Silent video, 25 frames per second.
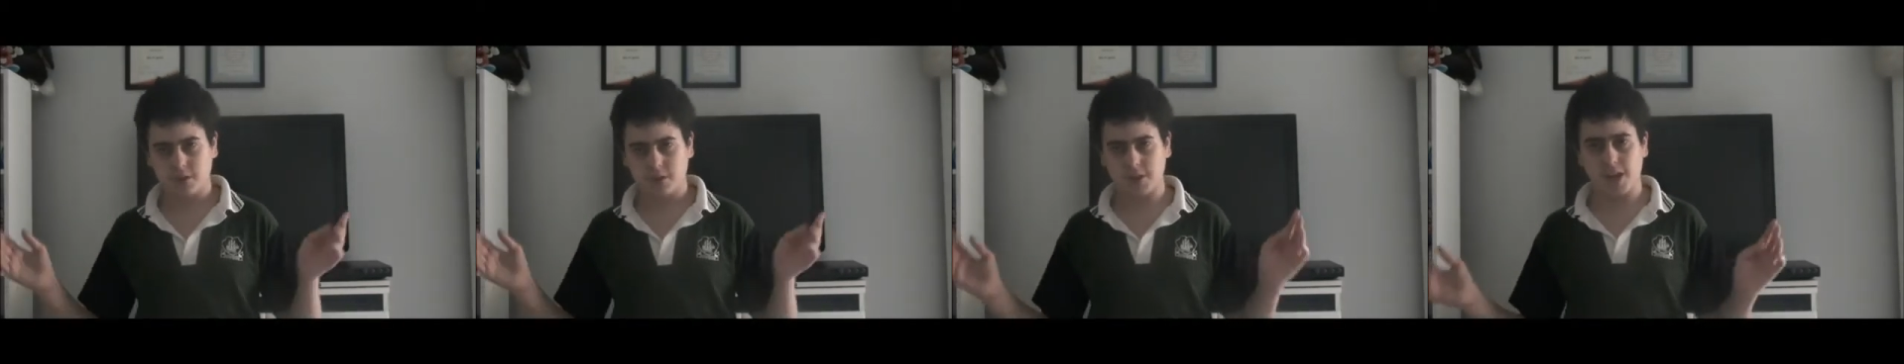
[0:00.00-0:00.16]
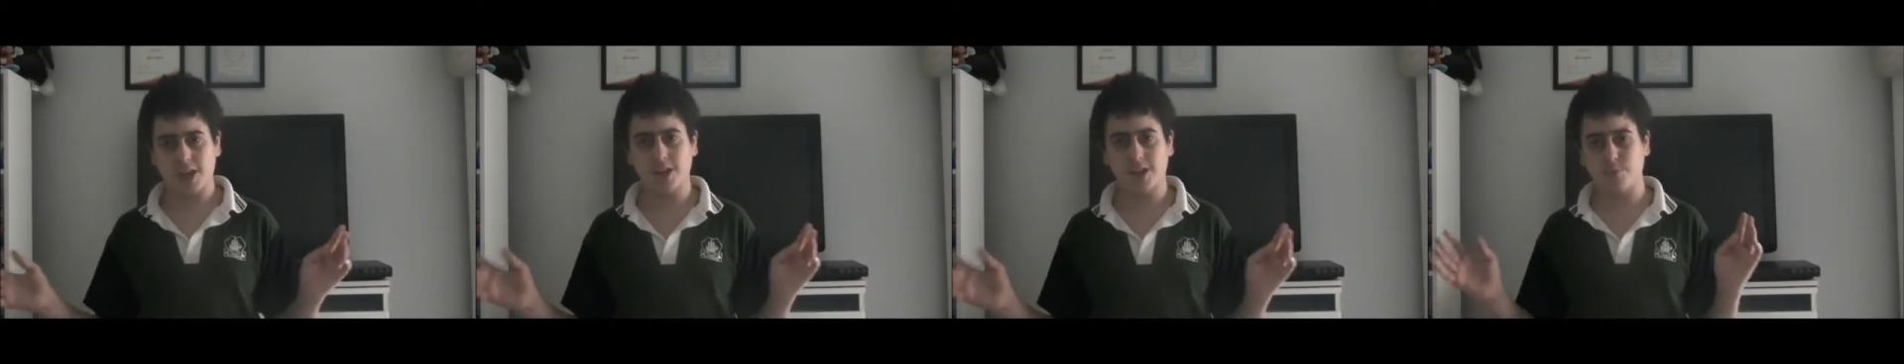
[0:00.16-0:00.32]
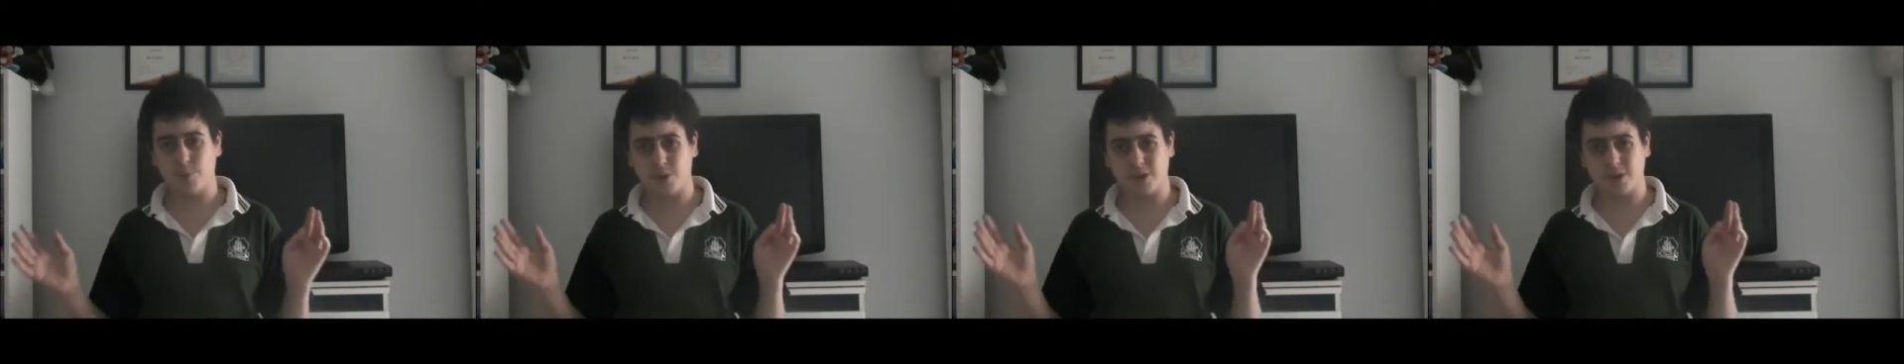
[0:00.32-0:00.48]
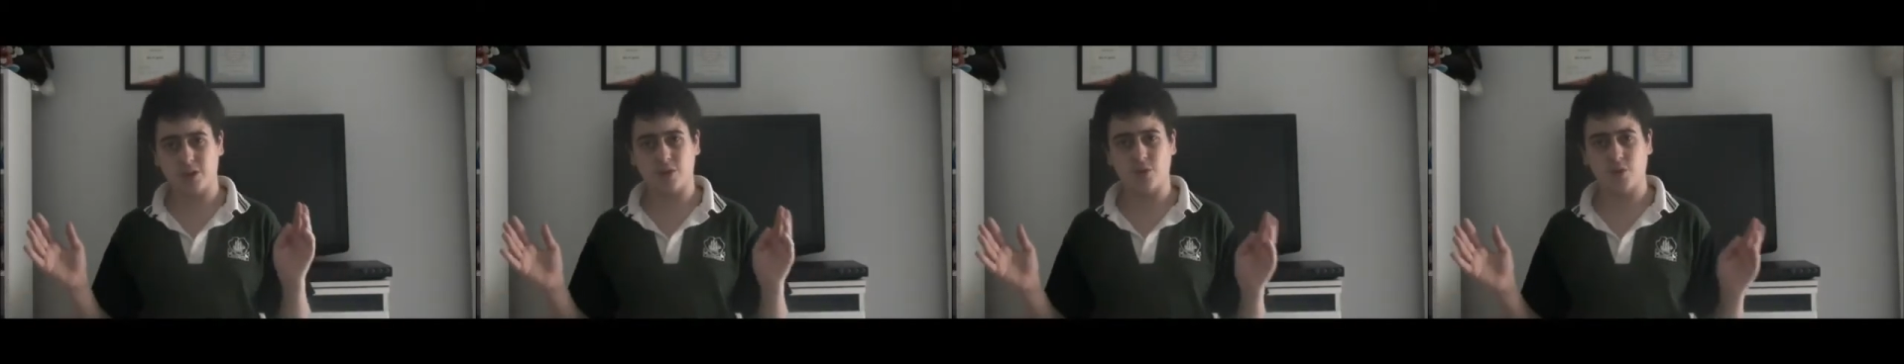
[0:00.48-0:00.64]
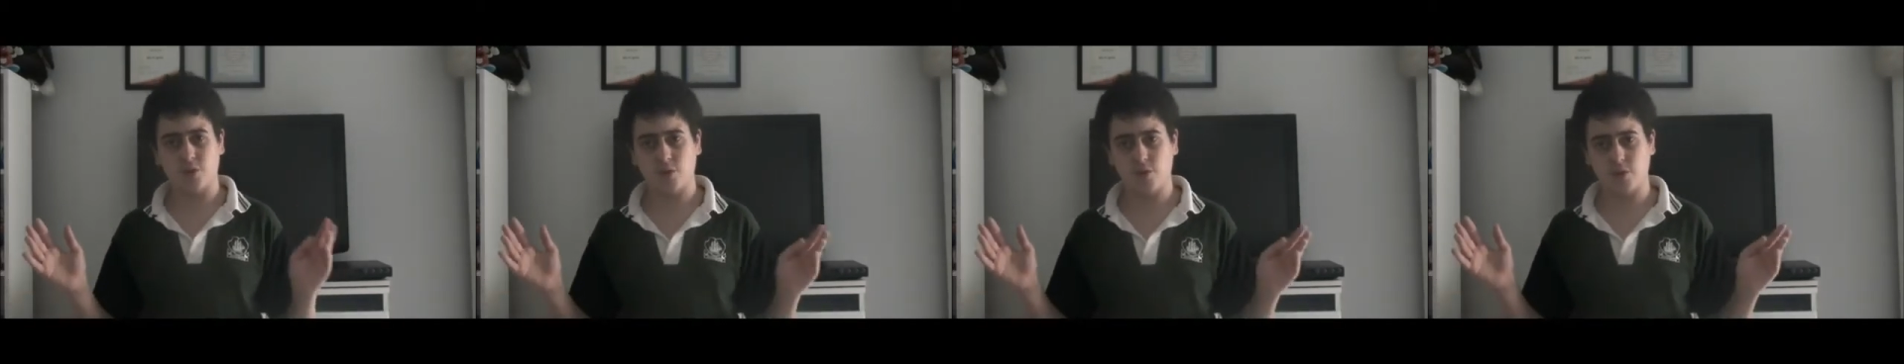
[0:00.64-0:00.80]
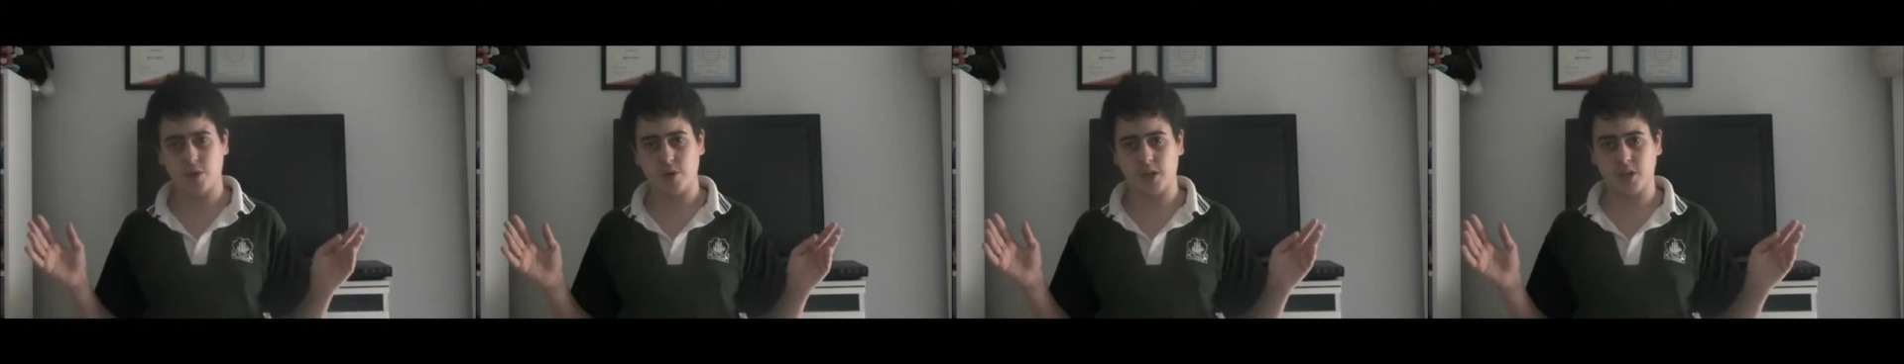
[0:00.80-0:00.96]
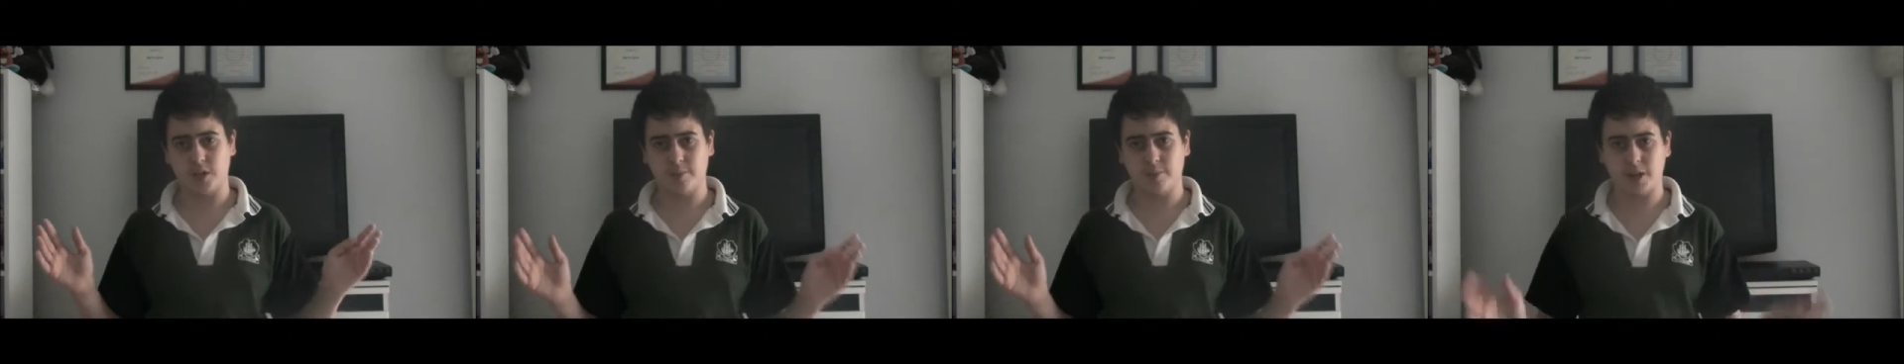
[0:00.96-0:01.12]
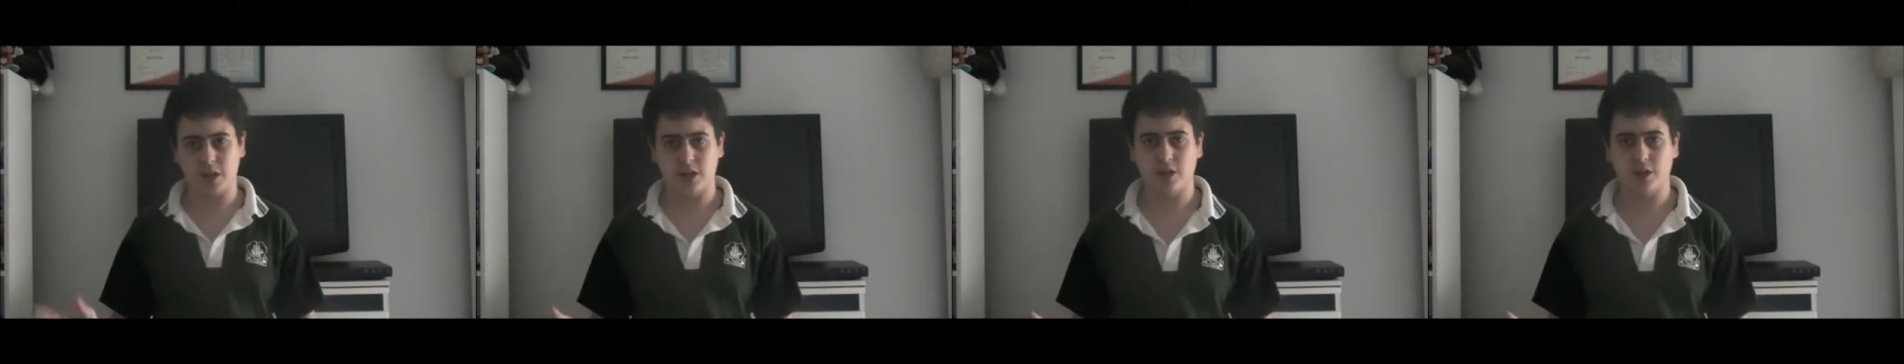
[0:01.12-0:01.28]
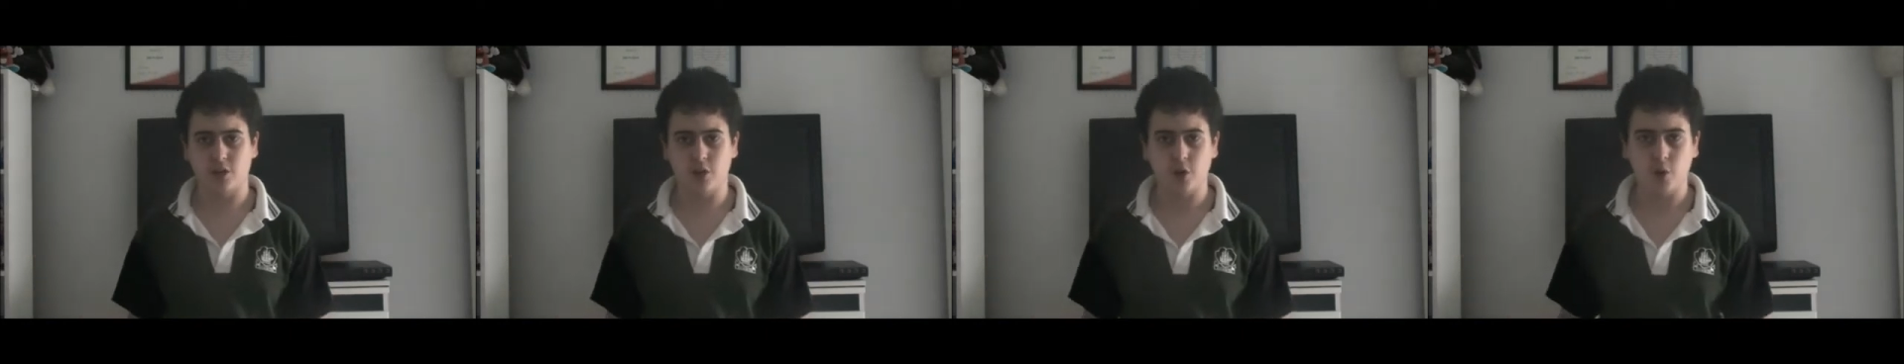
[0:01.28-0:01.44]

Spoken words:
That's pretty cool how they're making